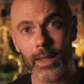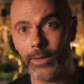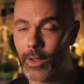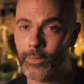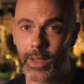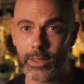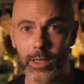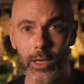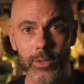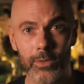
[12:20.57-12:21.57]
And don't forget to
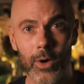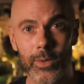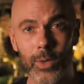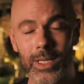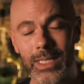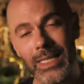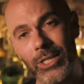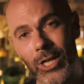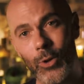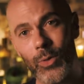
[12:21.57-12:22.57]
go and subscribe to our sister
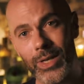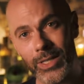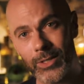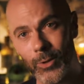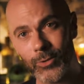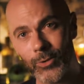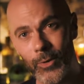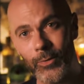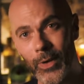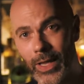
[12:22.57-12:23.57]
channel, The Distilled
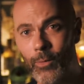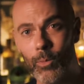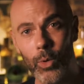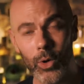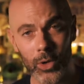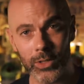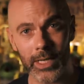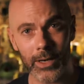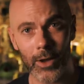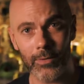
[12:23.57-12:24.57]
Truth, for even more
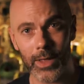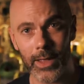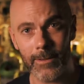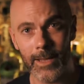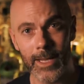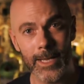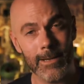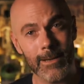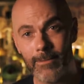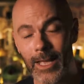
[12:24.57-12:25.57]
content over there.
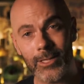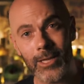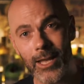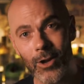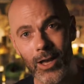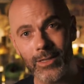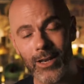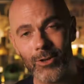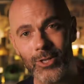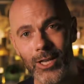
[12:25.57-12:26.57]
Thanks again, guys,
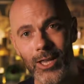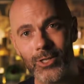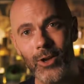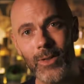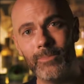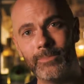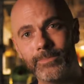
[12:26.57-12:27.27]
and I'll see you next time.